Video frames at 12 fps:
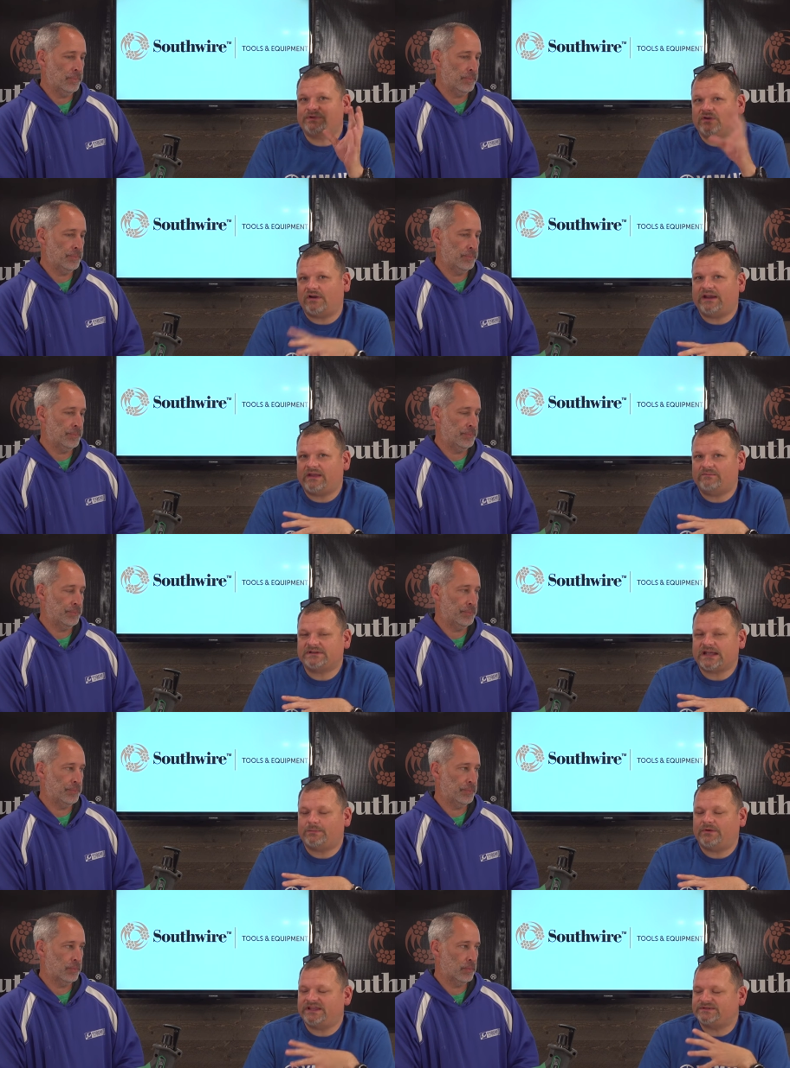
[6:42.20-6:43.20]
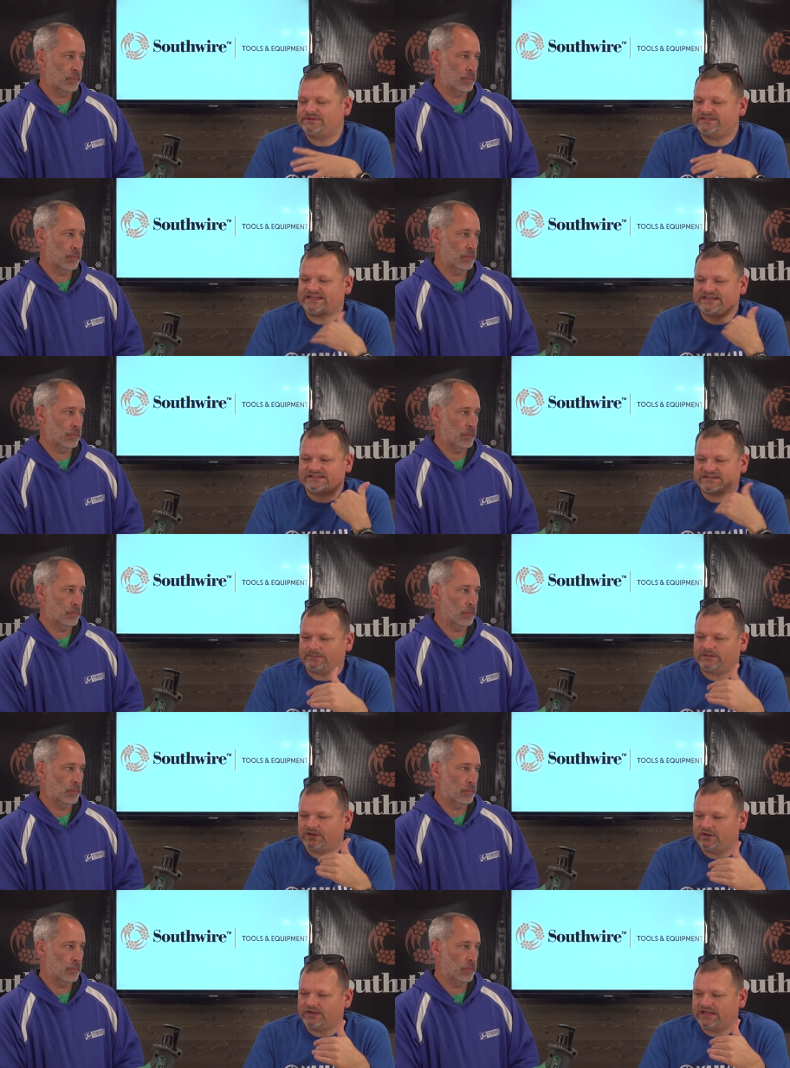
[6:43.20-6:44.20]
Speaker 1: and you already have a Metabo HPT, it's
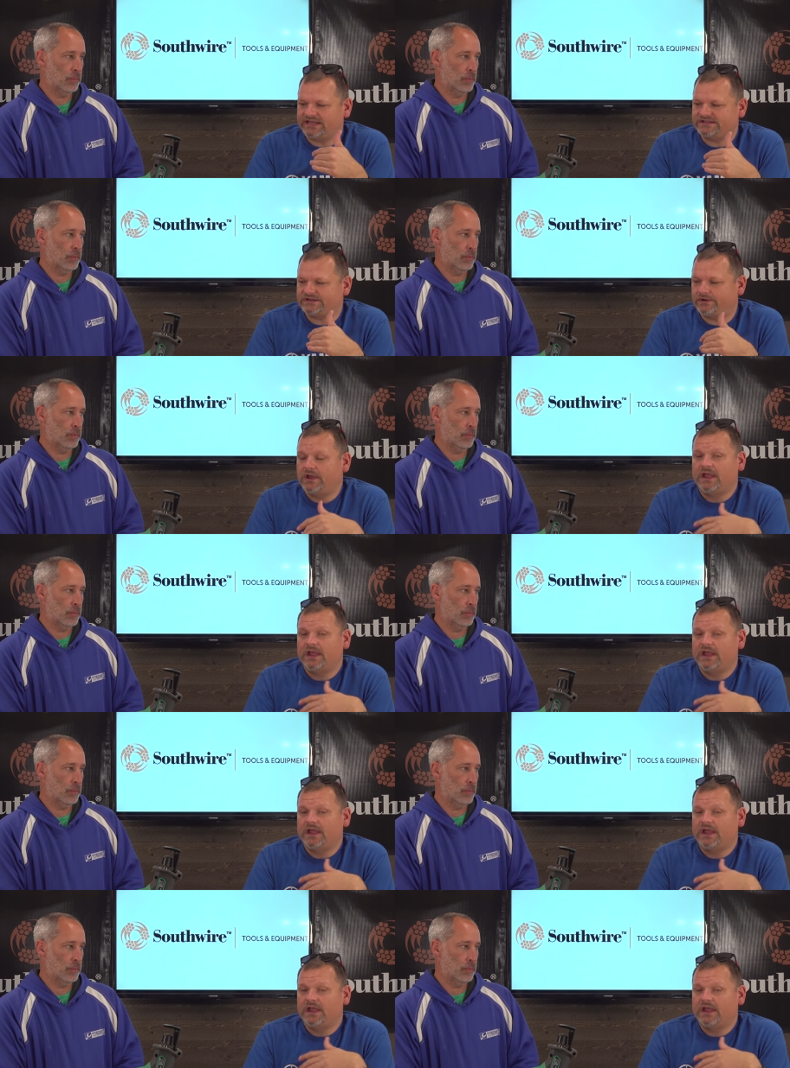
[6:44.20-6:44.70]
something to look into.